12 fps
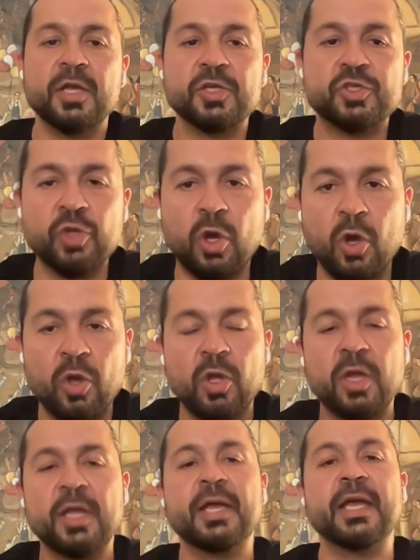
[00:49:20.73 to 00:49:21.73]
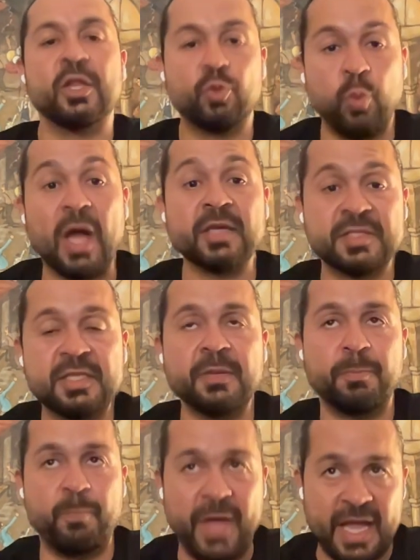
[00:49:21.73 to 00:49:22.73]
So it was the
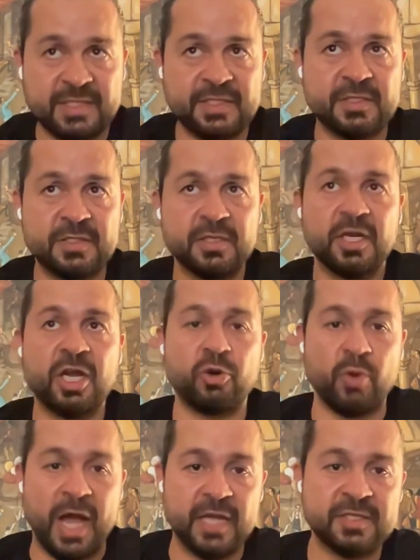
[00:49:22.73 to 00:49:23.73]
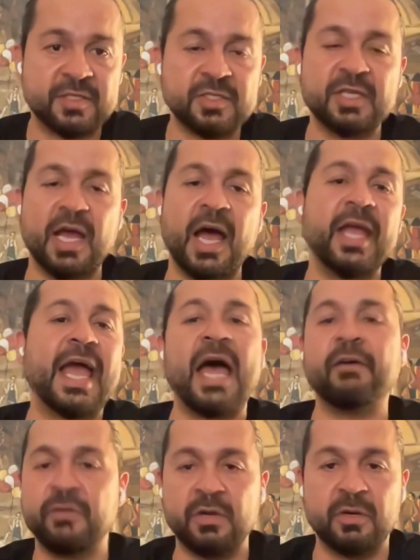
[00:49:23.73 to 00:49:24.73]
best crisis I
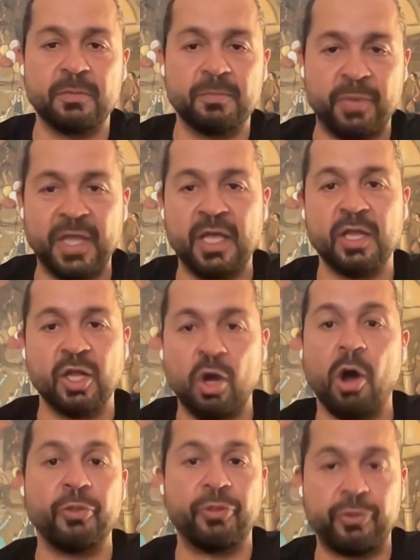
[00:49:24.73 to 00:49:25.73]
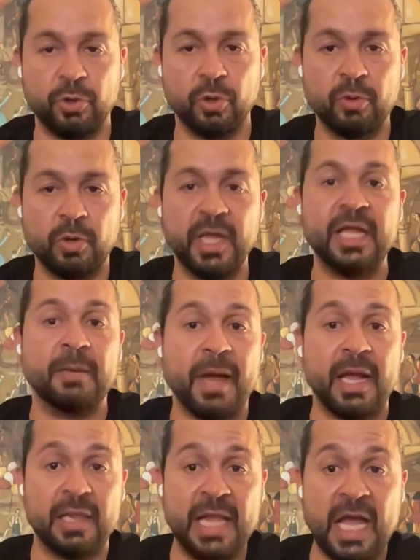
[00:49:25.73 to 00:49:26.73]
ever been go through in
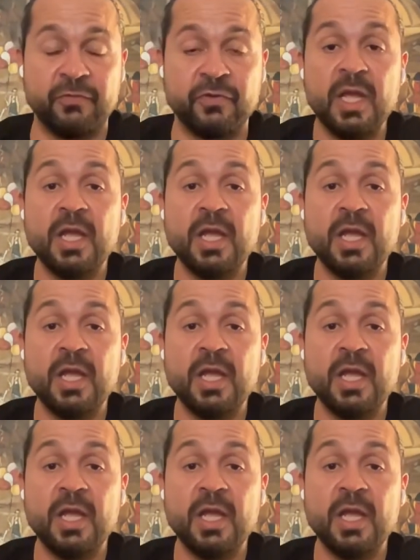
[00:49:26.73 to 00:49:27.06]
my life,